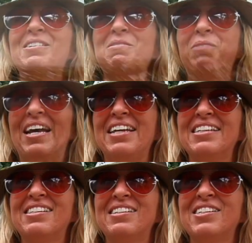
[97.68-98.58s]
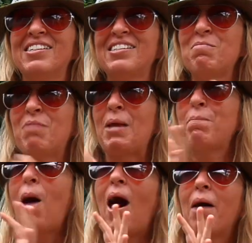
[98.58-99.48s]
and the whites, they
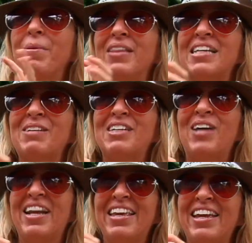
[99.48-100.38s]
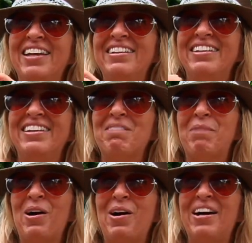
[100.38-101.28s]
pop, and that's what I try to get in
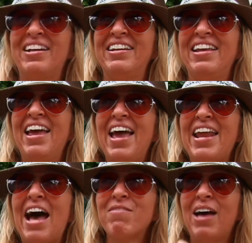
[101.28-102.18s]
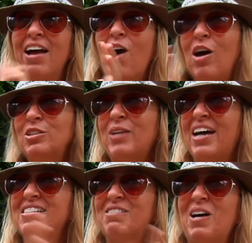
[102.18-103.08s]
my art, and have that
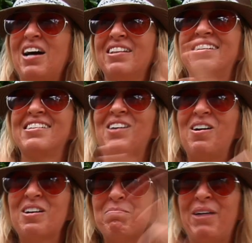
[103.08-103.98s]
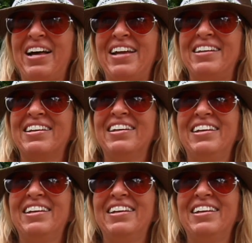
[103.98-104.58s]
contrast of colors all combined.